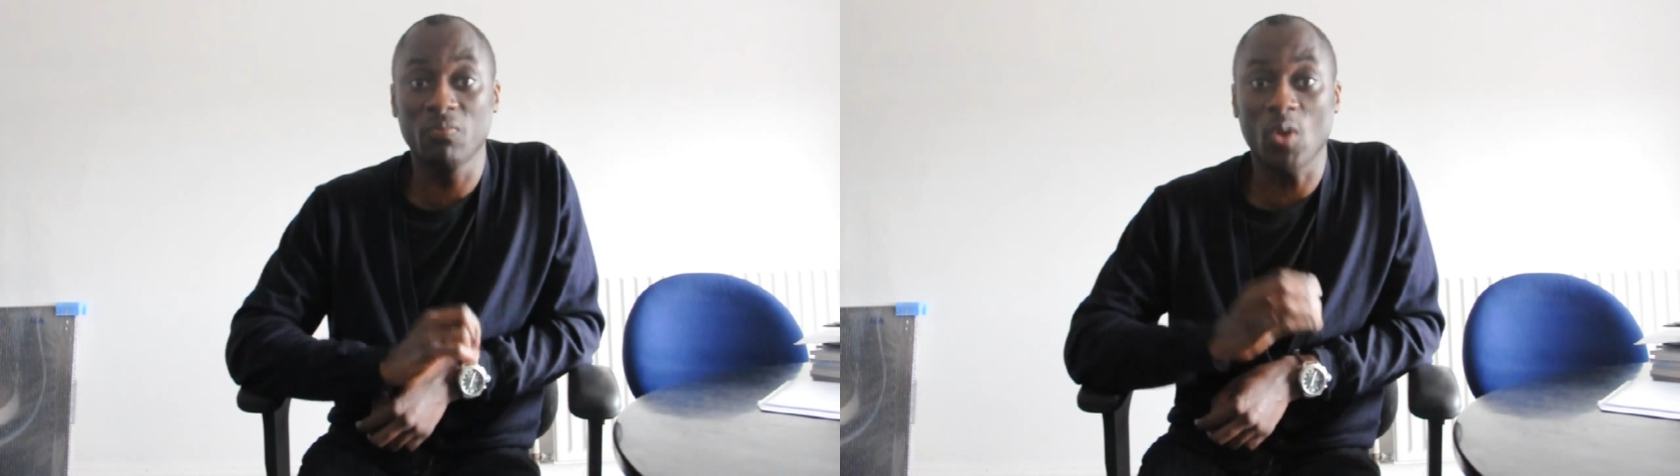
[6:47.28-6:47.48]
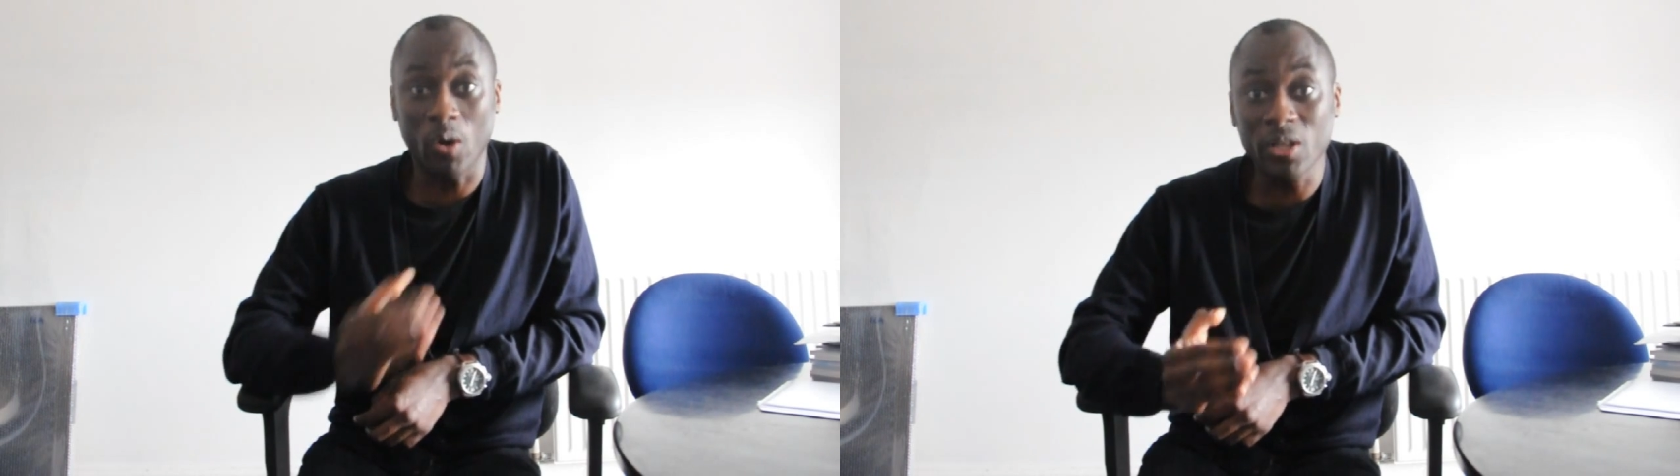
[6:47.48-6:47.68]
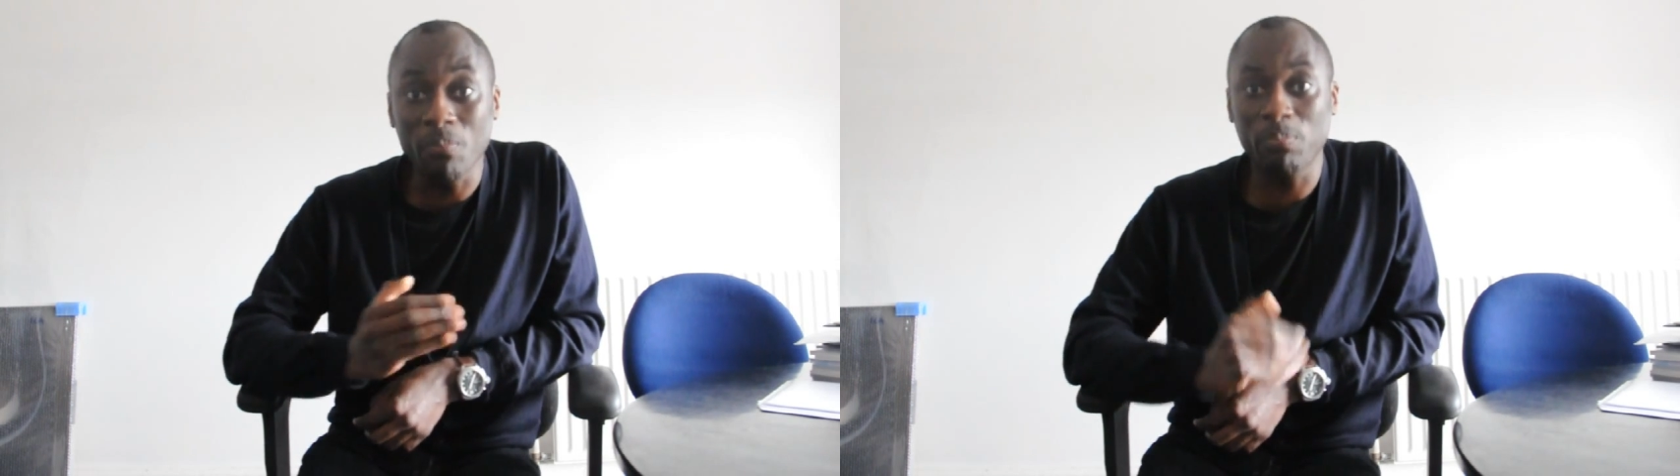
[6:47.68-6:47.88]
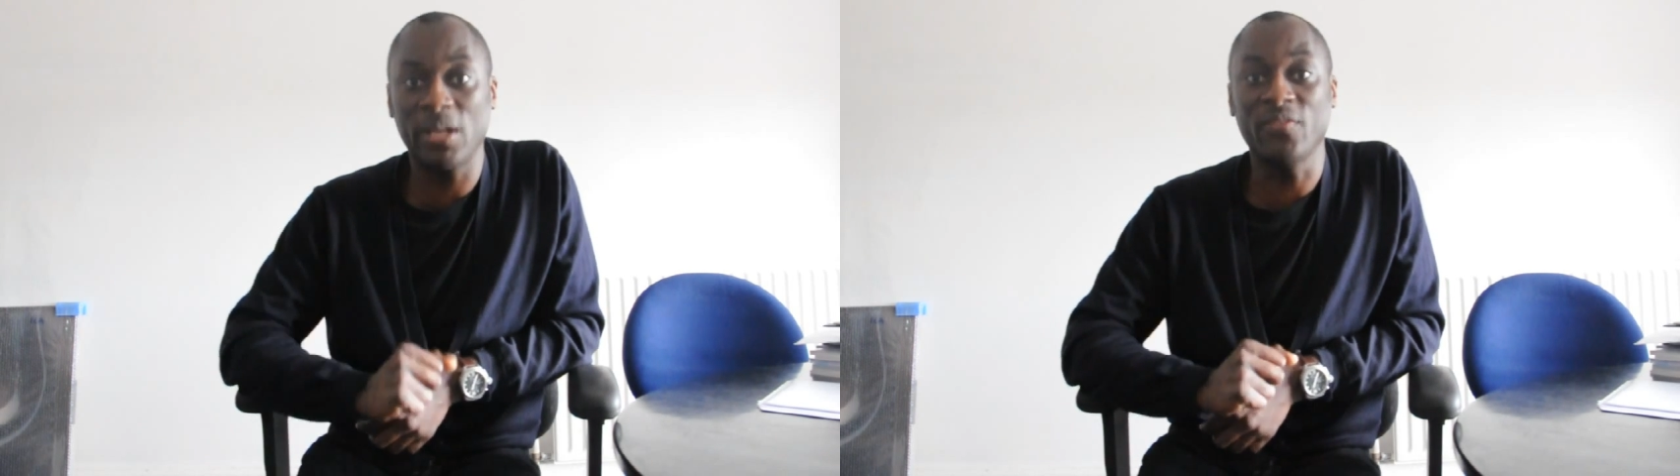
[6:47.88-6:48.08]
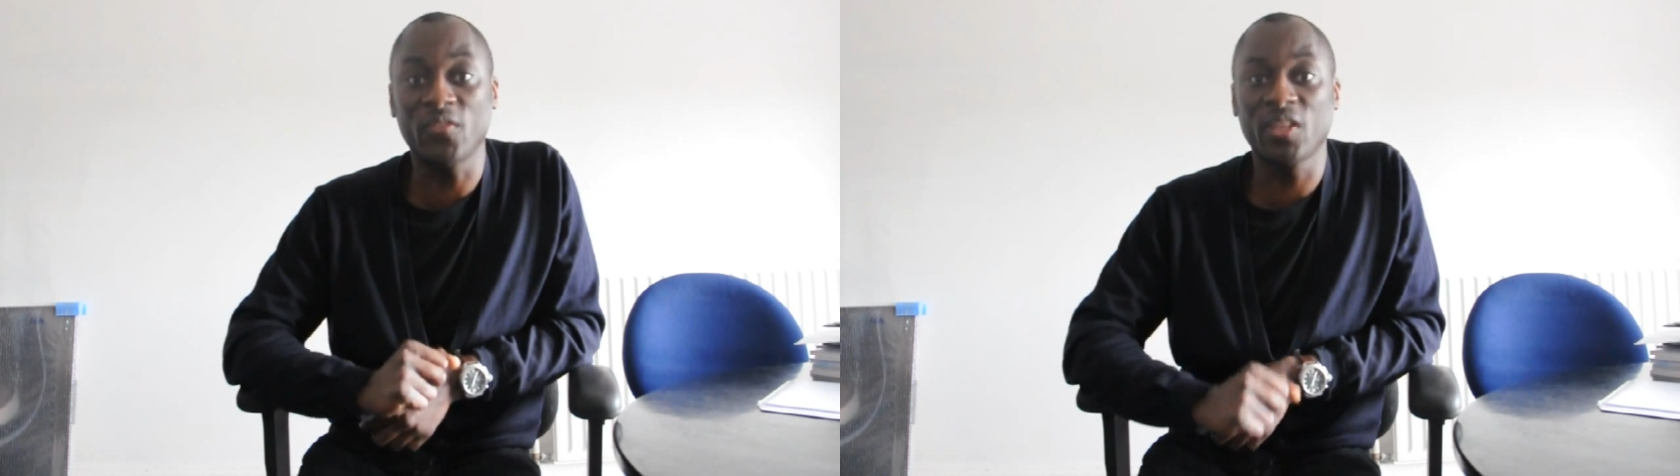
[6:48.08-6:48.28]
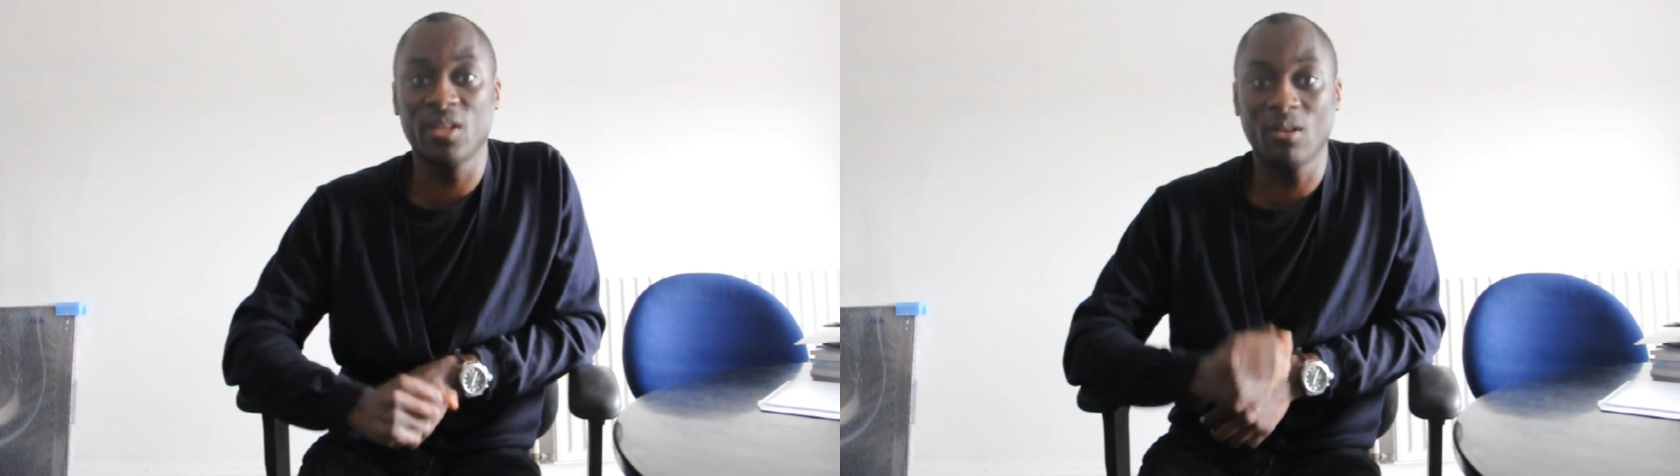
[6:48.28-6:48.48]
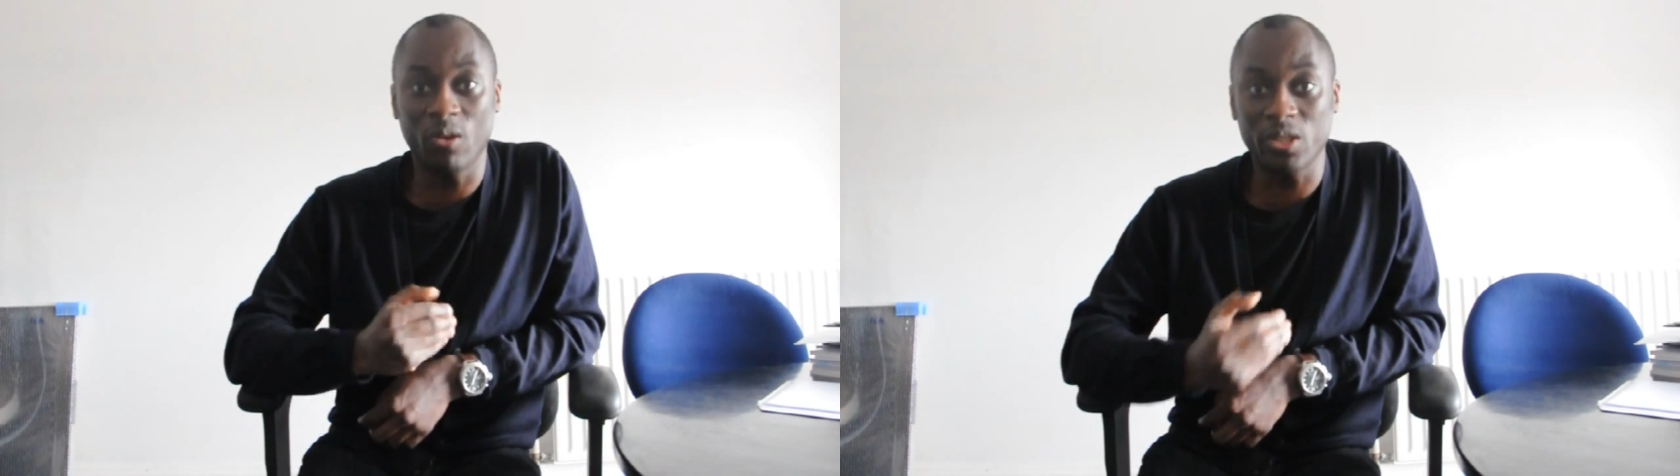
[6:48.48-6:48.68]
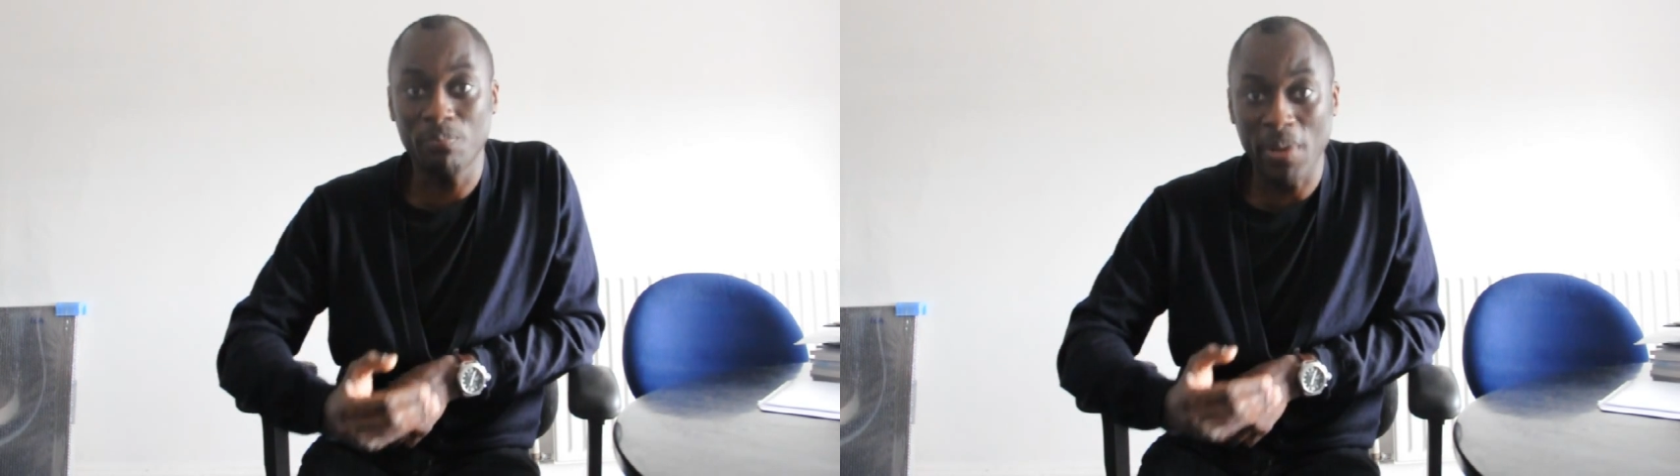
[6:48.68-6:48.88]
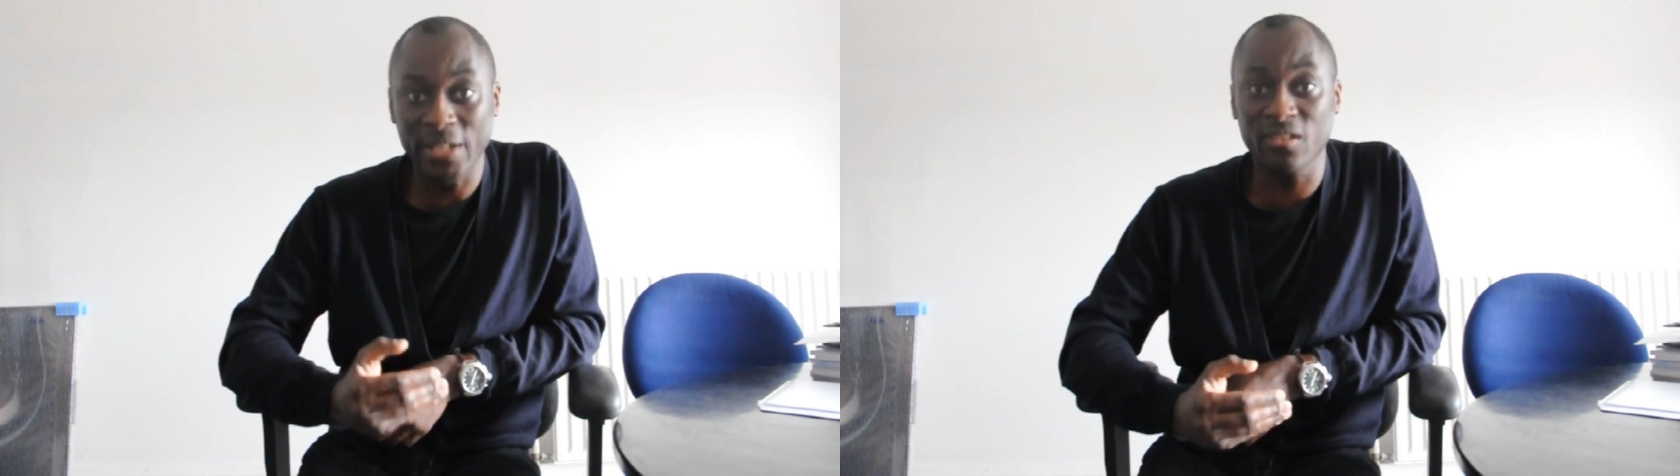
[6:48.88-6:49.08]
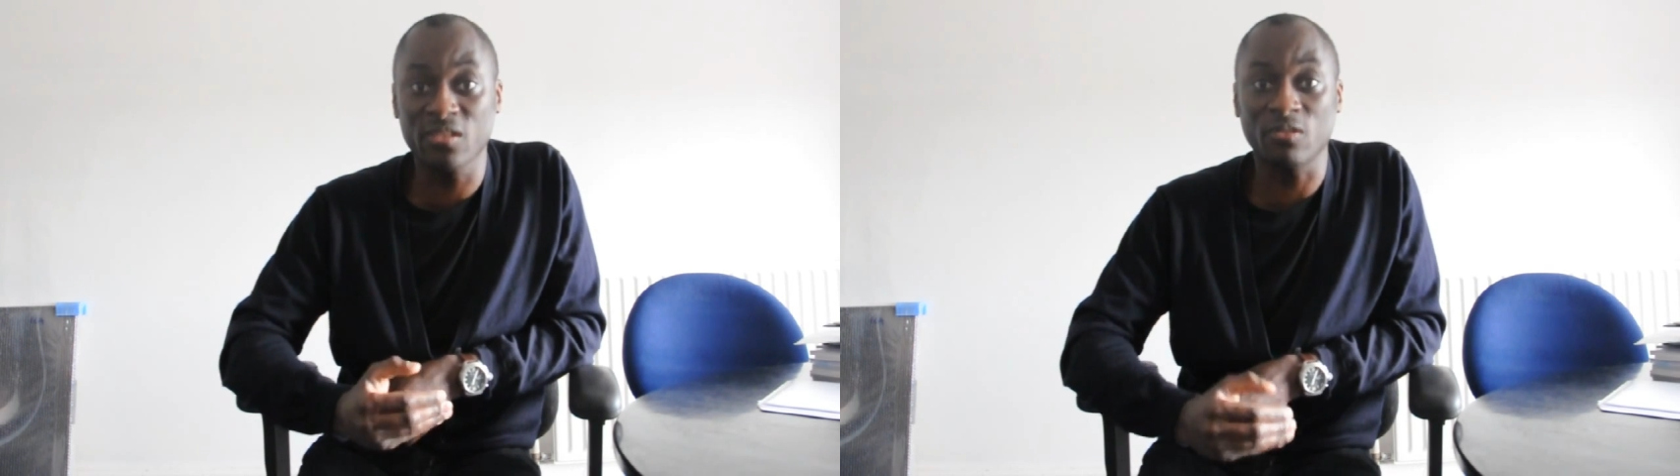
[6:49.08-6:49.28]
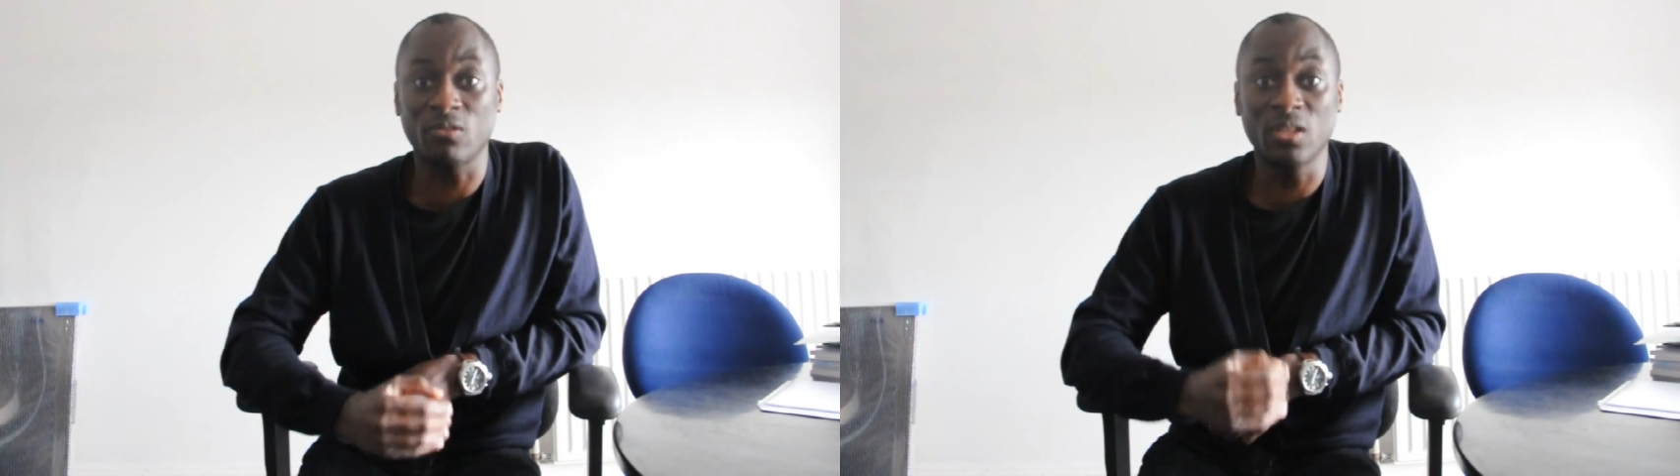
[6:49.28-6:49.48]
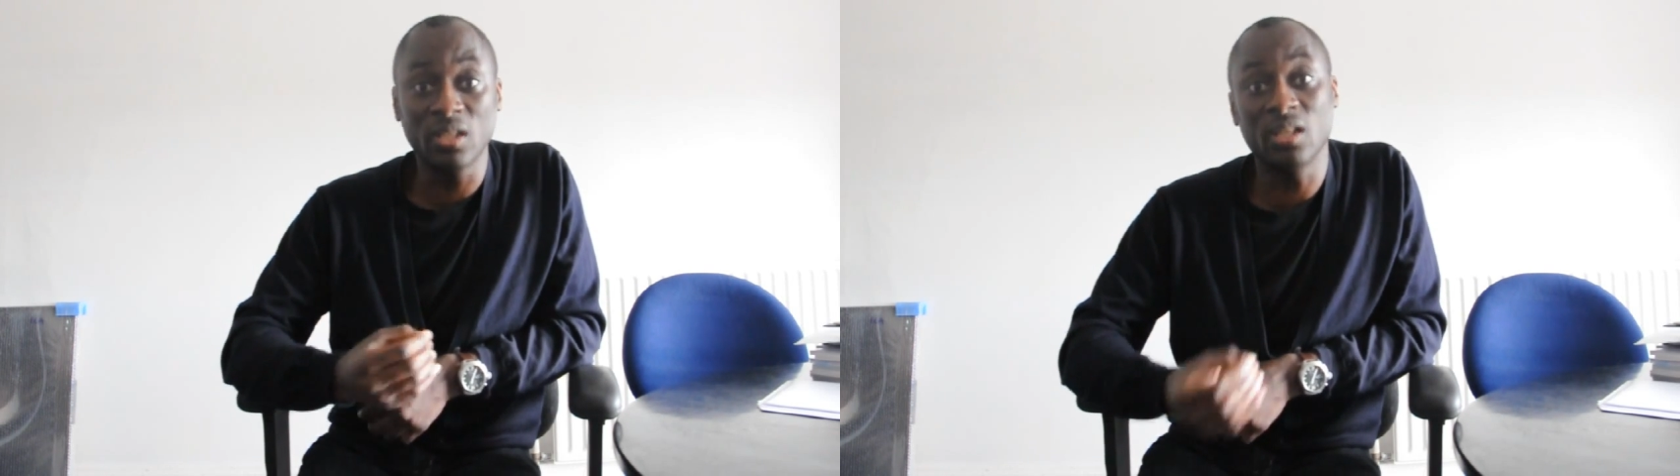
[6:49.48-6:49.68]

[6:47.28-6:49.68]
on a plinth, on a pedestal